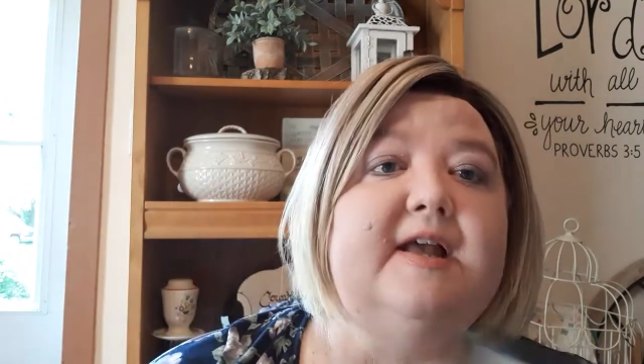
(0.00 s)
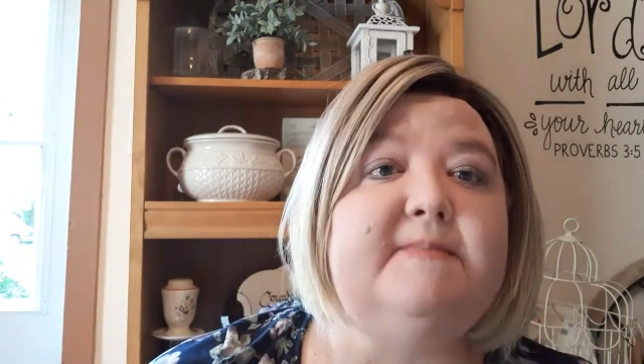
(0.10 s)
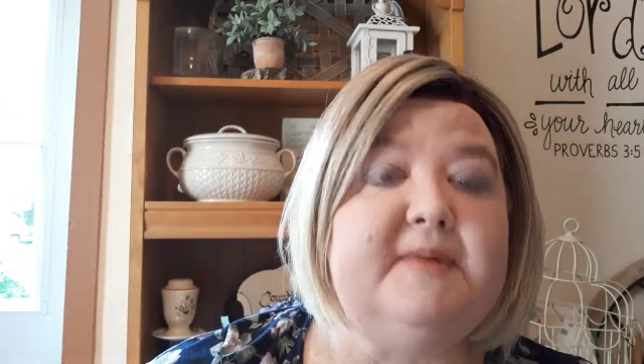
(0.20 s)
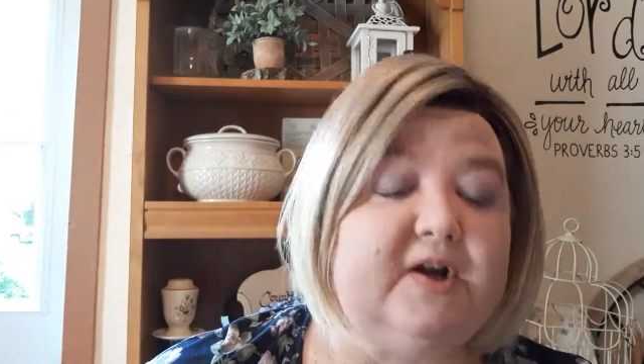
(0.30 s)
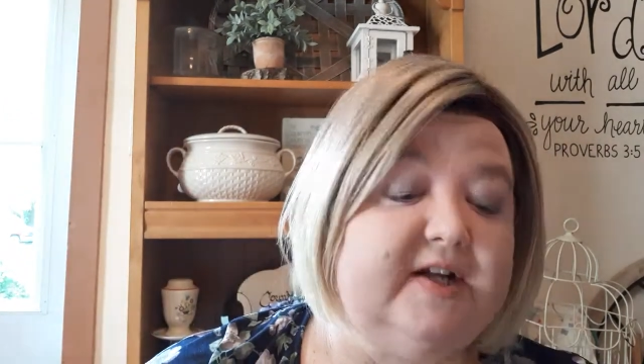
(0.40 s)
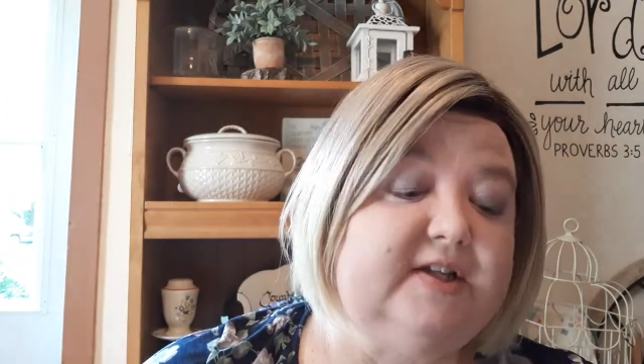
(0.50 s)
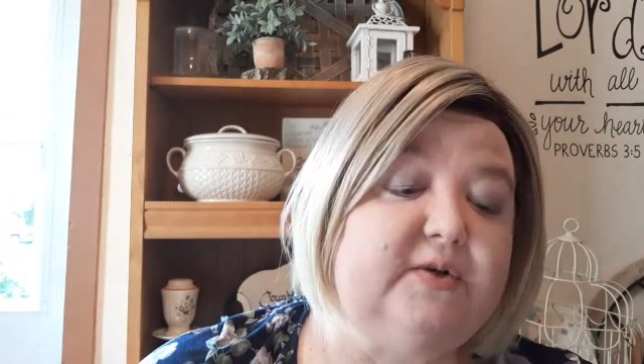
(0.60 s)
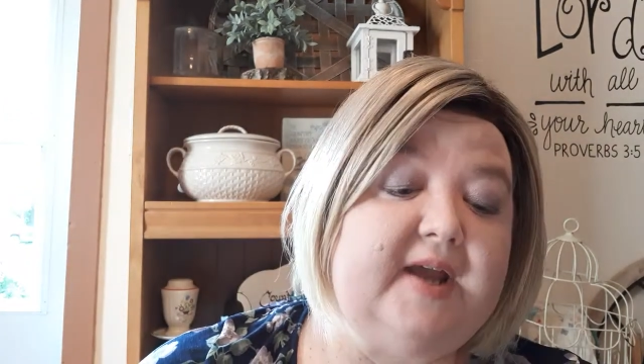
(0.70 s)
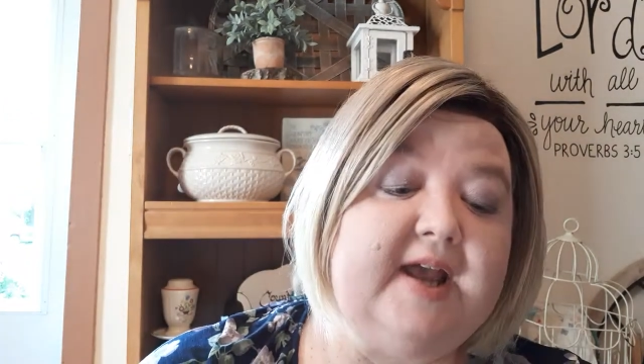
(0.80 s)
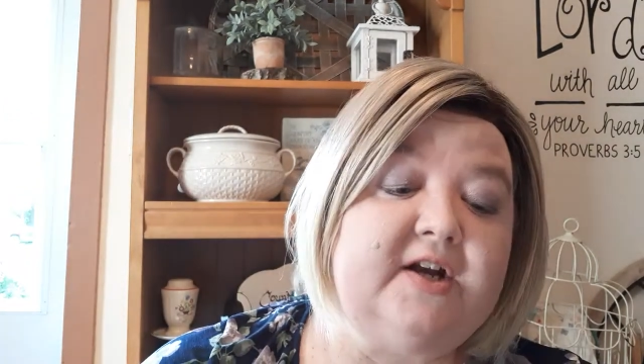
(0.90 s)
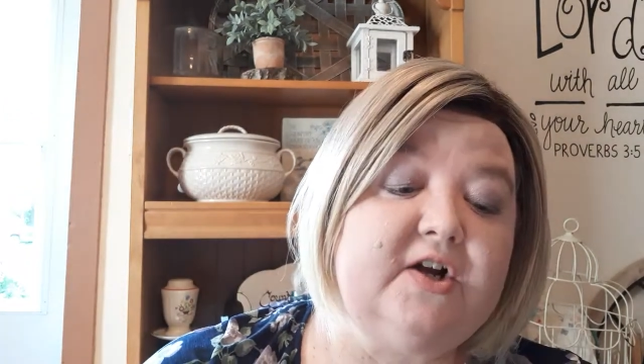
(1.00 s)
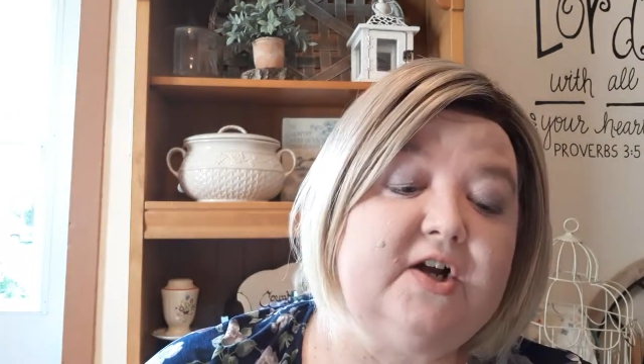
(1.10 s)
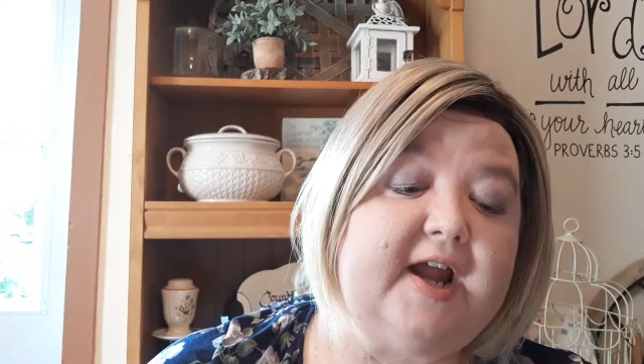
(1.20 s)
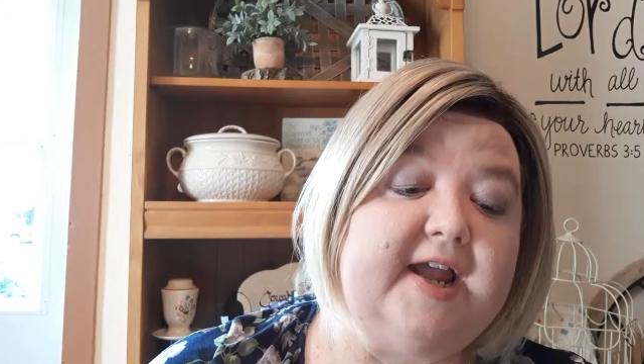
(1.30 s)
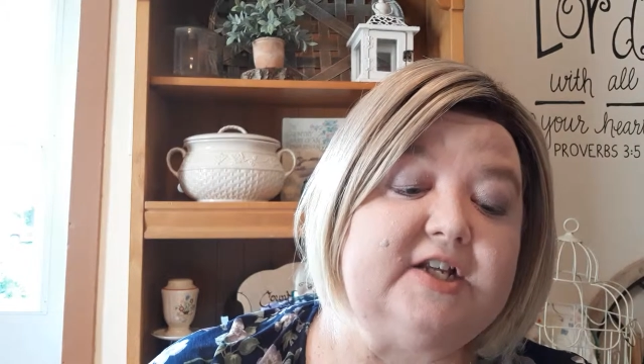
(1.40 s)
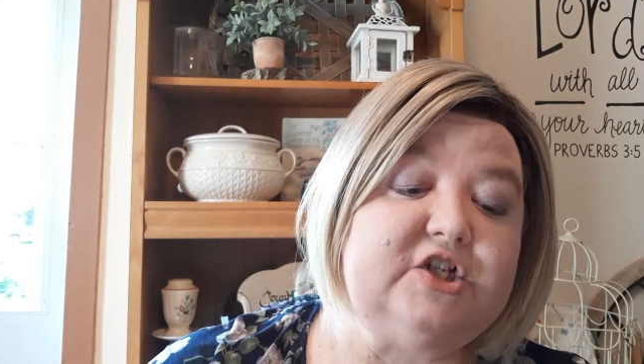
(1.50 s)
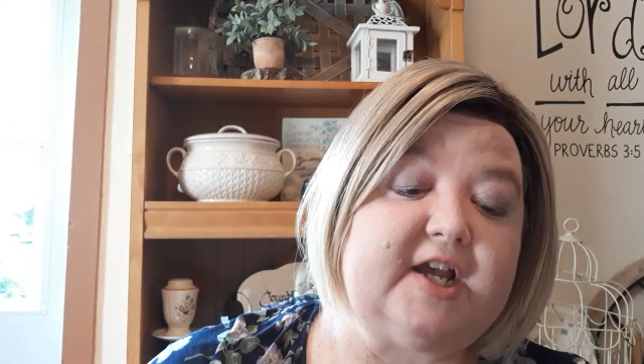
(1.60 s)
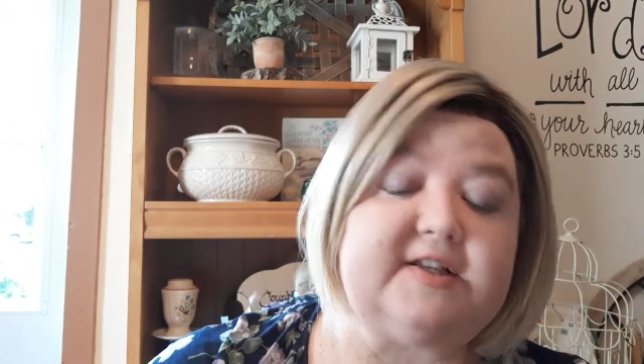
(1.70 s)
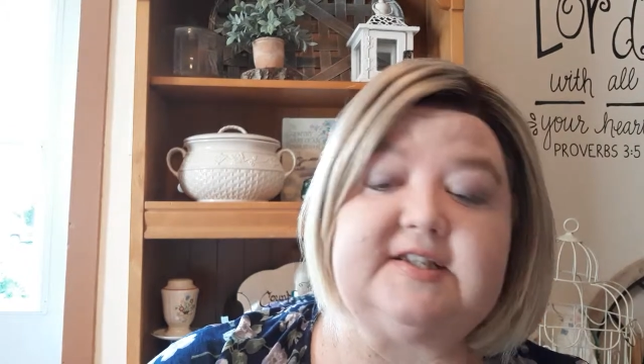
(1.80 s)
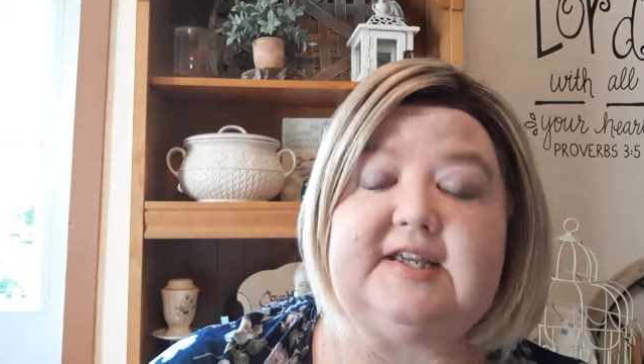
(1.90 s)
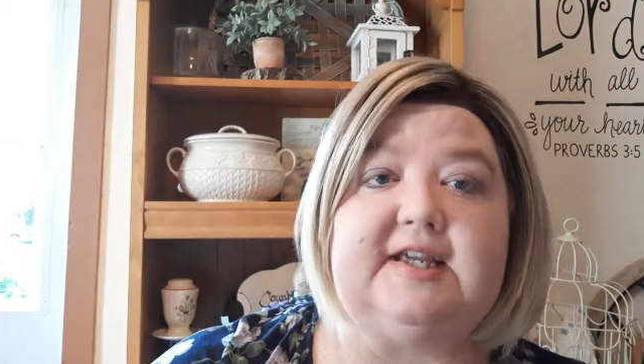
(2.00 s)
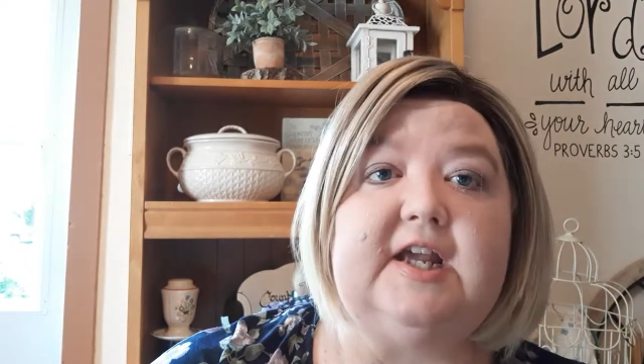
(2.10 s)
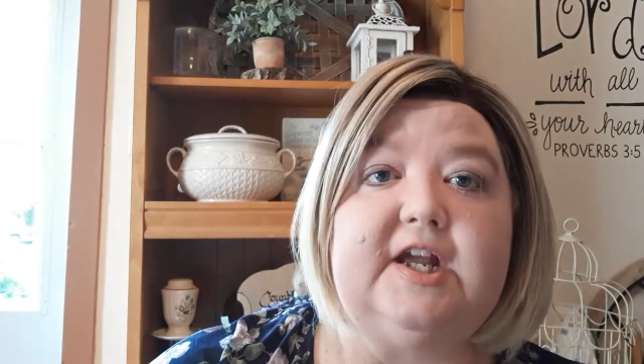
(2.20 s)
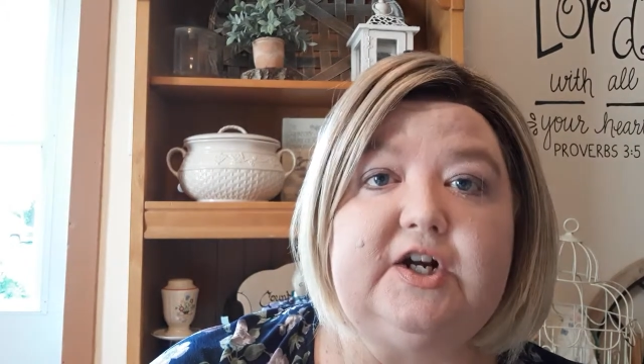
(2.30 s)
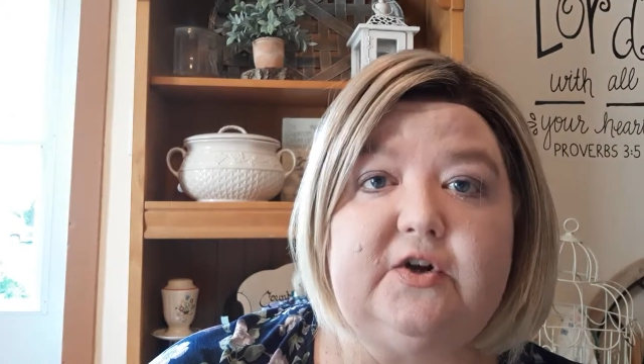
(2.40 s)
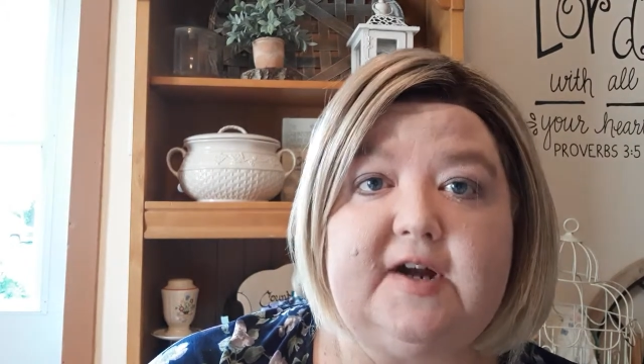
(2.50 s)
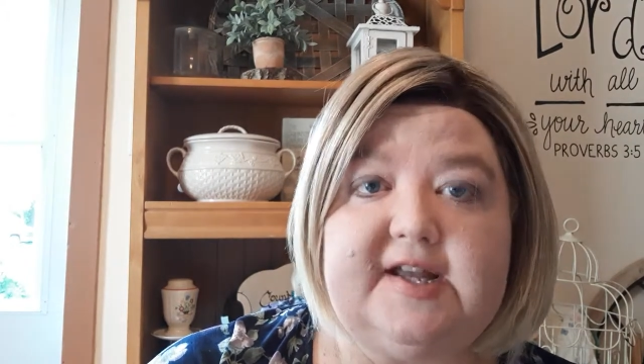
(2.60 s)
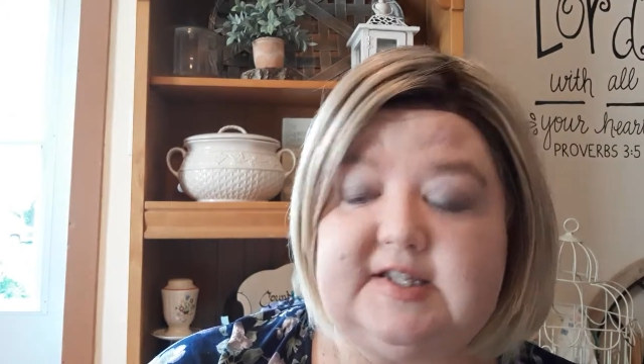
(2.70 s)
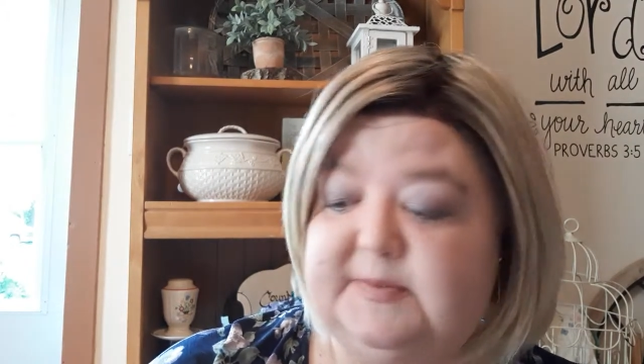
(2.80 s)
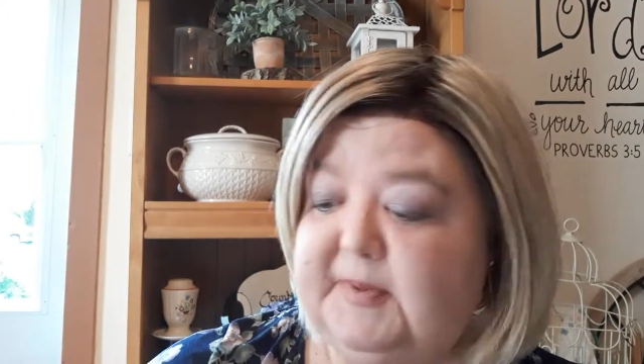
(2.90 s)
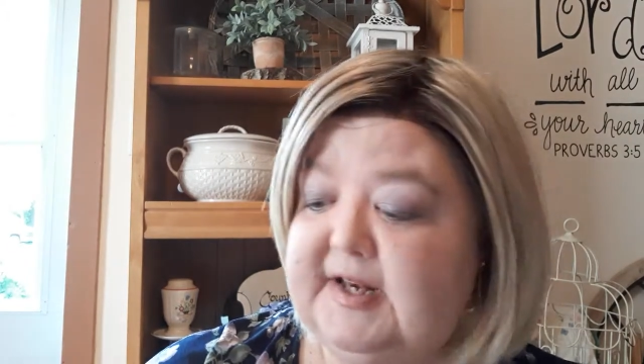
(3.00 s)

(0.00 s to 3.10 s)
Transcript: and Marilu Henner and Chelsea Crisp.